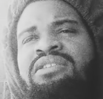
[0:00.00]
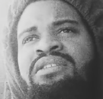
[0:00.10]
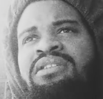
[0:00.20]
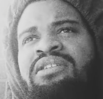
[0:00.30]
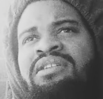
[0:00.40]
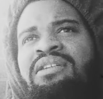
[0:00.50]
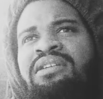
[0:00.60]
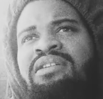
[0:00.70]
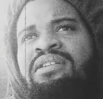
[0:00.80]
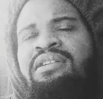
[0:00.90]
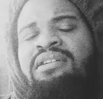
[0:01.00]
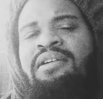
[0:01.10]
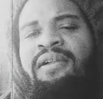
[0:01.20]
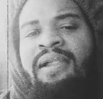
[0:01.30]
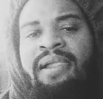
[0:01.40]

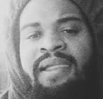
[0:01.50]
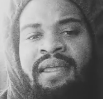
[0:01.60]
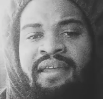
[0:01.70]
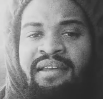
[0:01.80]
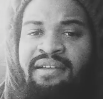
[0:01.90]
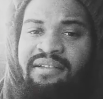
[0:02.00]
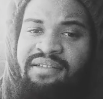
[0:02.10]
(no one is talking)